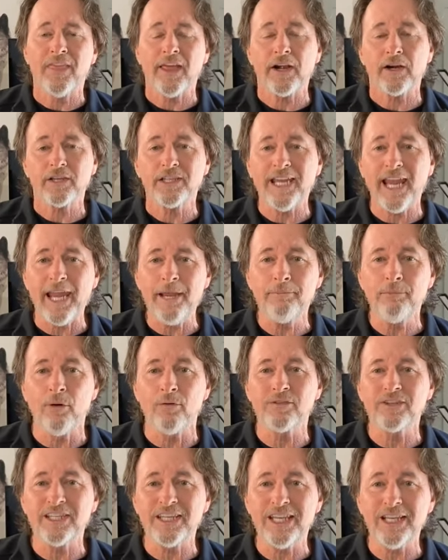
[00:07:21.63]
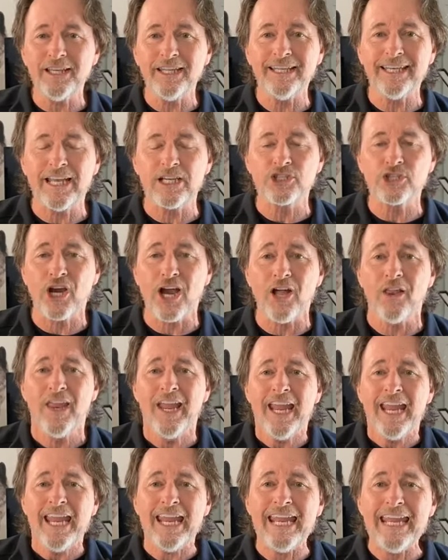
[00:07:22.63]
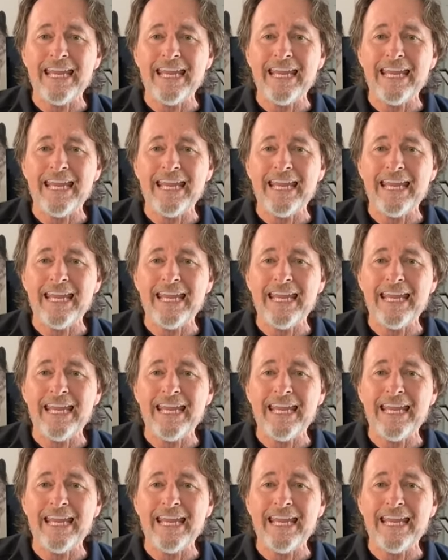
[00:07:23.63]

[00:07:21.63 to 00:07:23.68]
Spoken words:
that are capable of killing that child